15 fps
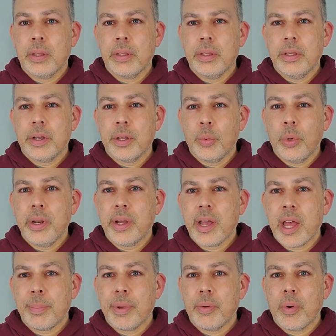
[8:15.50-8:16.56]
You can win a
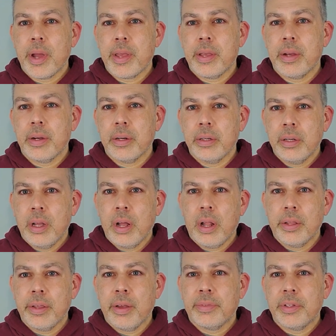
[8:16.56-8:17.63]
copy right here.
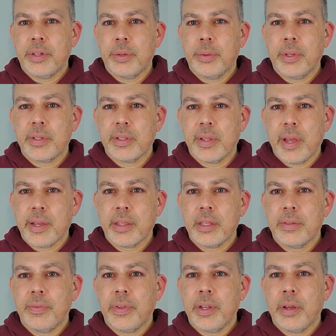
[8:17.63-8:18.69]
All you have to do is like
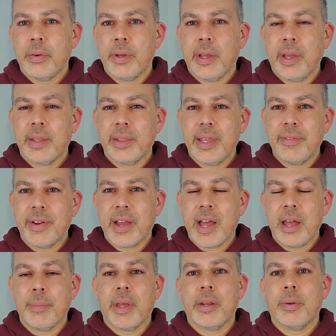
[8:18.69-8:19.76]
this video and leave a
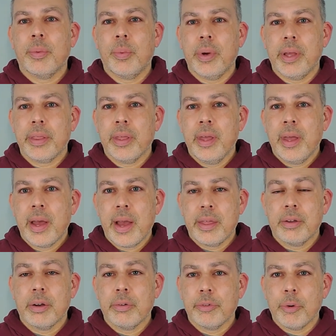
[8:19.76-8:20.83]
comment with
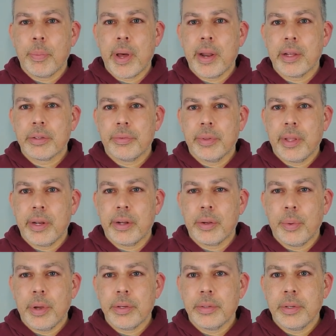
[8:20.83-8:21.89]
either a robotics related
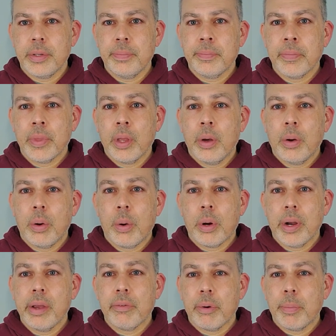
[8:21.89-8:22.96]
question
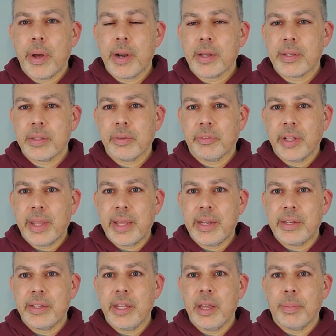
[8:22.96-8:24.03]
or a robotics
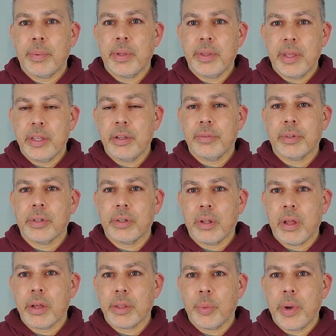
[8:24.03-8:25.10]
related tip that you've learned
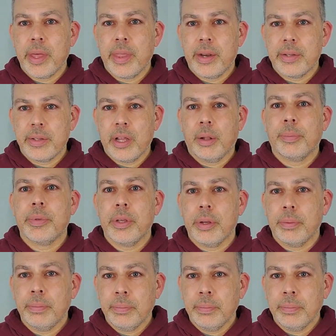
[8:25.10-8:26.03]
along the way that has helped you.